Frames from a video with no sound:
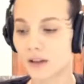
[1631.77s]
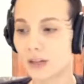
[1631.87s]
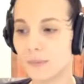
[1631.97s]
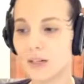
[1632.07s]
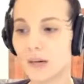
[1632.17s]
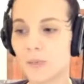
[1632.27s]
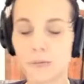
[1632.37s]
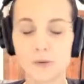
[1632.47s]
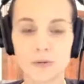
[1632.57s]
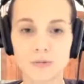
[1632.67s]
Let me come up
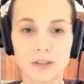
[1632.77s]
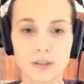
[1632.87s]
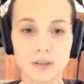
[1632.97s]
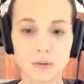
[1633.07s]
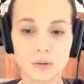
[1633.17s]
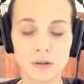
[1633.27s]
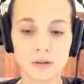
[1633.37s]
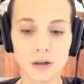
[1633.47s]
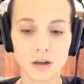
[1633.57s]
with a really cool